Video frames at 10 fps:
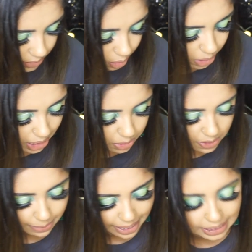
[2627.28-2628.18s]
when I was
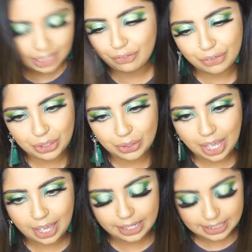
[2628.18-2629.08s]
buying it for you
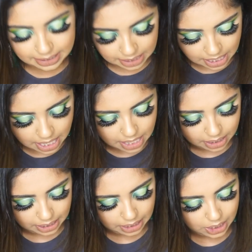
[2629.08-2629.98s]
guys.
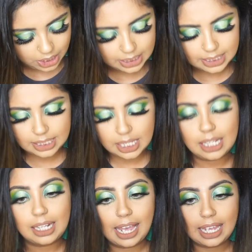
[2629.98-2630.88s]
It looks
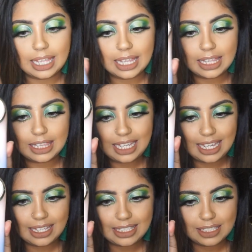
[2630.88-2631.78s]
like
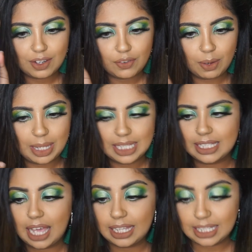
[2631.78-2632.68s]
this from
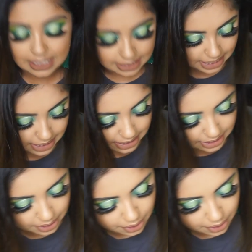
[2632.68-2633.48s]
inside. This is